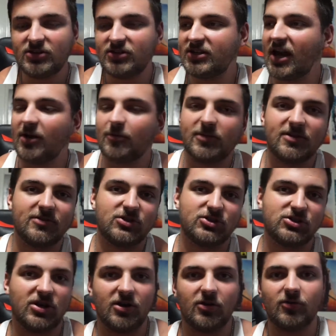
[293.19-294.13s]
Got rid of the
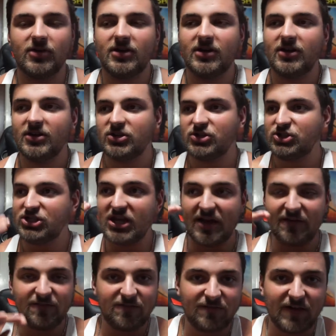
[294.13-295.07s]
show. She
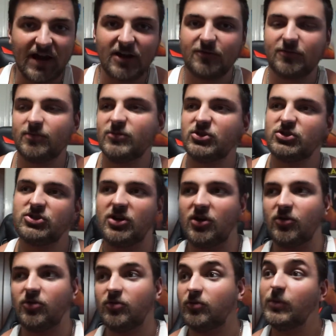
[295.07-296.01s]
got fired from the
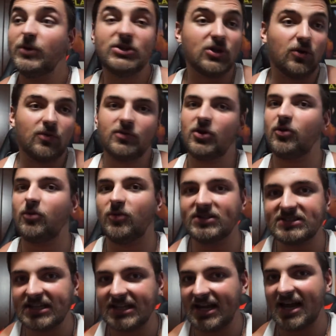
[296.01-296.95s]
show. We don't know
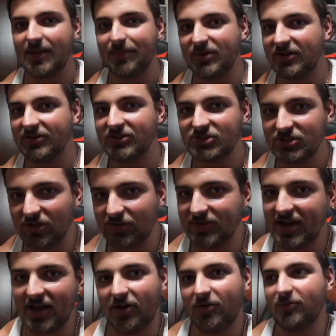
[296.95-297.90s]
what's going to happen on the show
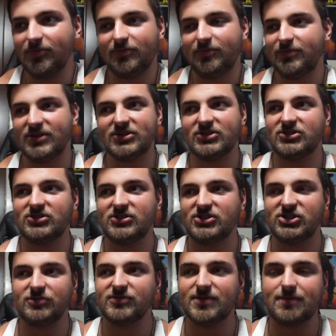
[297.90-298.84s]
now. because
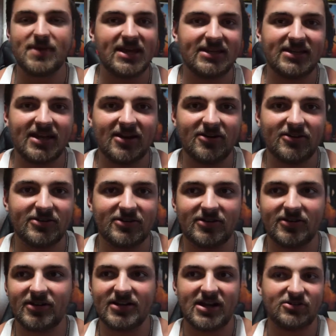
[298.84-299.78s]
she was a main
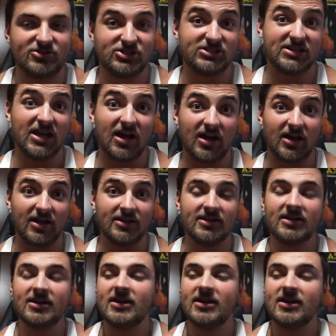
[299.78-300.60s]
character and now she's gone.